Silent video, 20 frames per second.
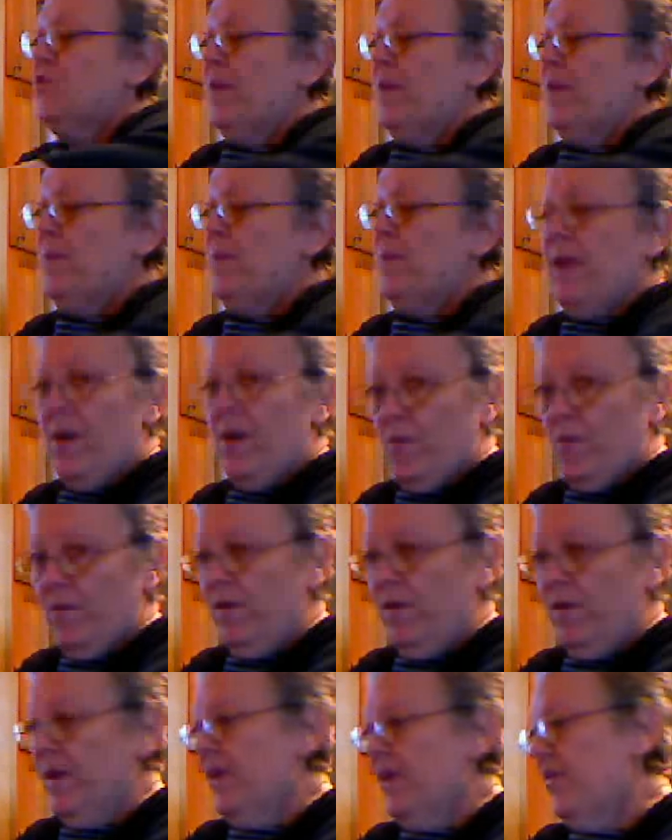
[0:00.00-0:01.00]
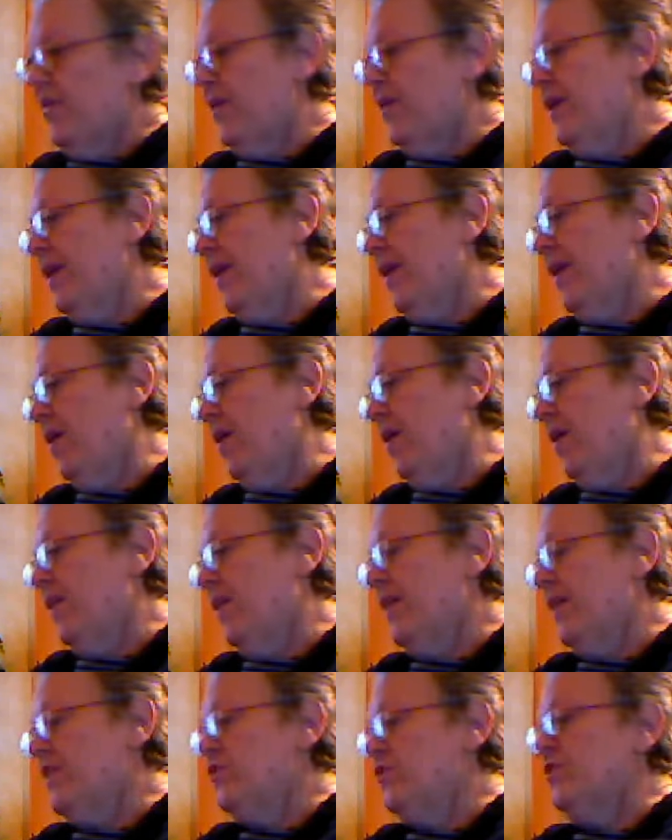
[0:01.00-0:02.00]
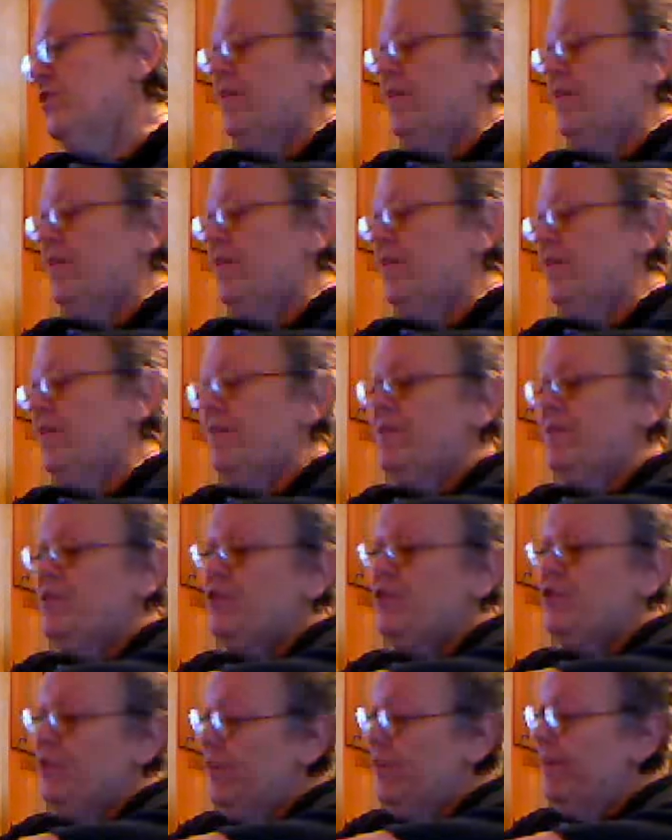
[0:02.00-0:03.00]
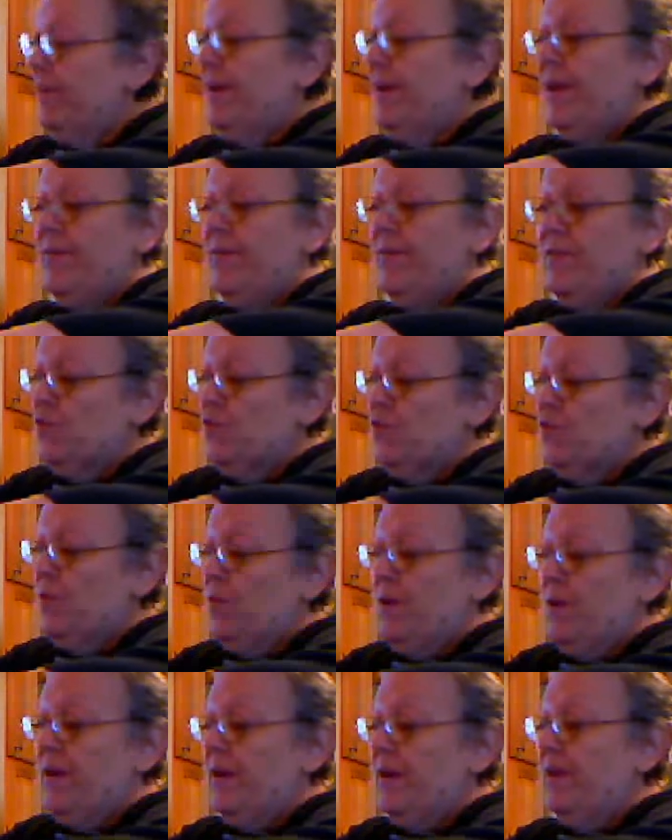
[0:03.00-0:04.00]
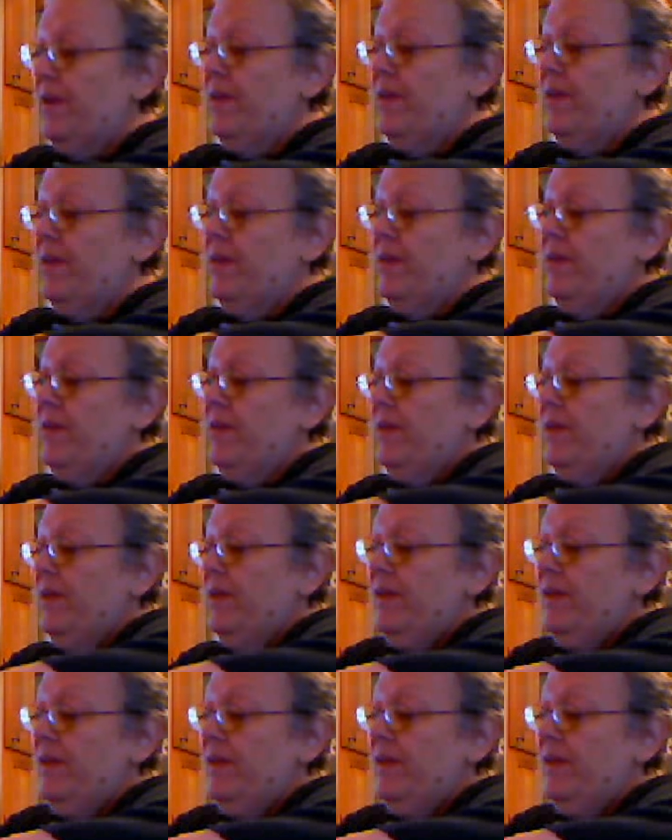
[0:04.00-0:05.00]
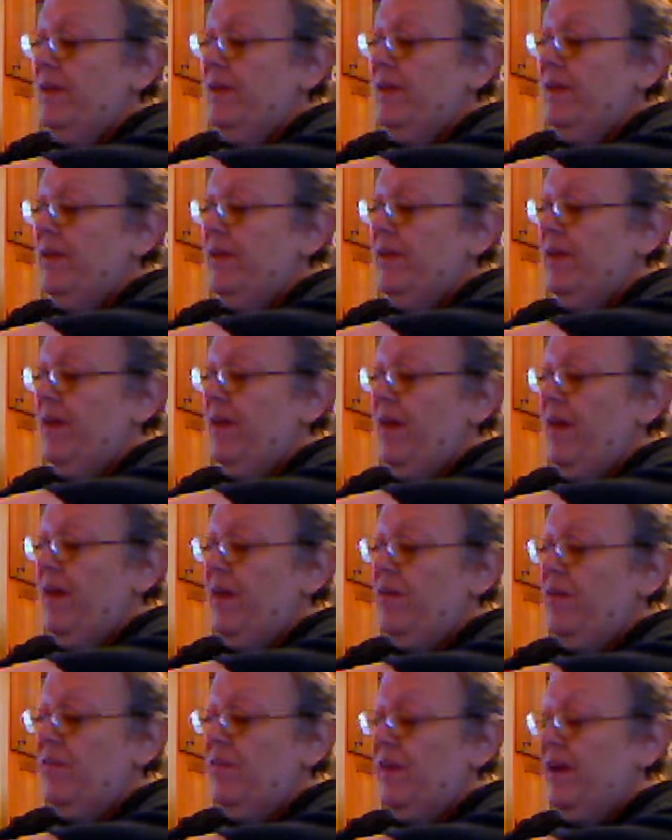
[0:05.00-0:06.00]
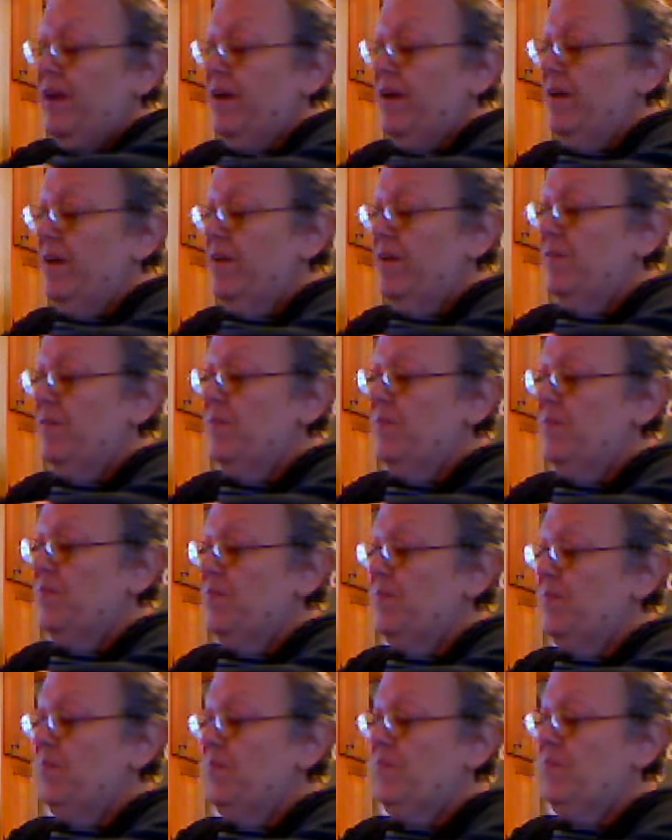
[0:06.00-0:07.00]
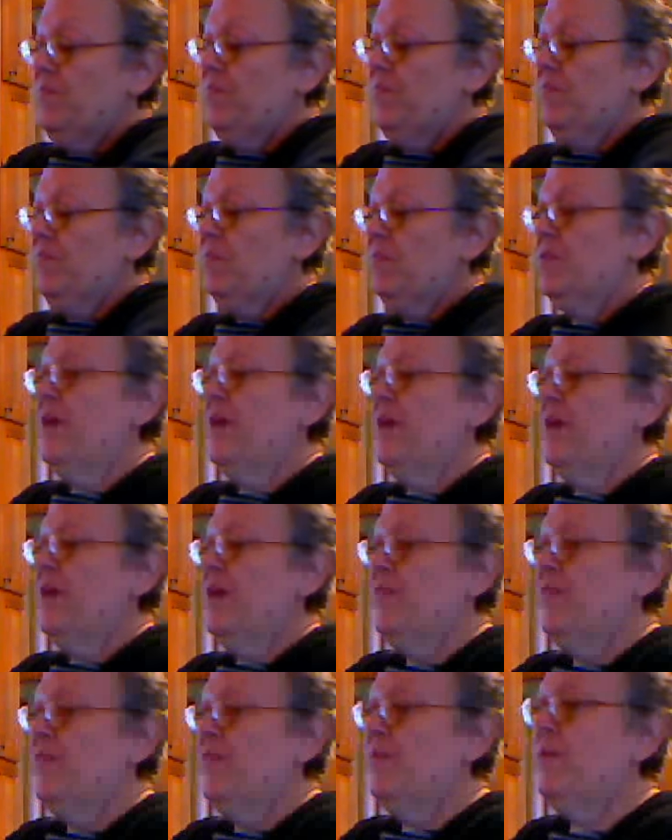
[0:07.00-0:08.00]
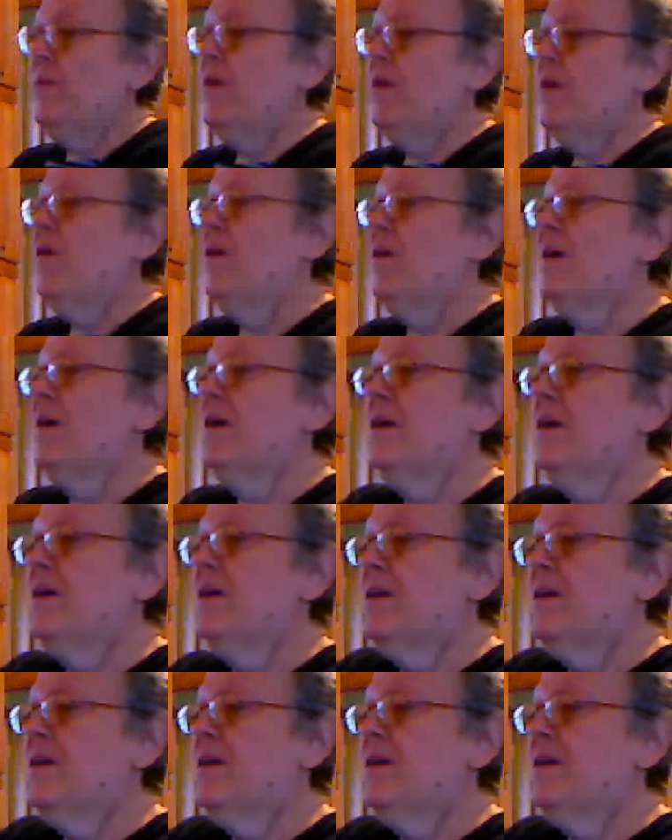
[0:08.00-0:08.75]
Scrape it out really good. Get all that sugar and the shortening out of there, and the milk.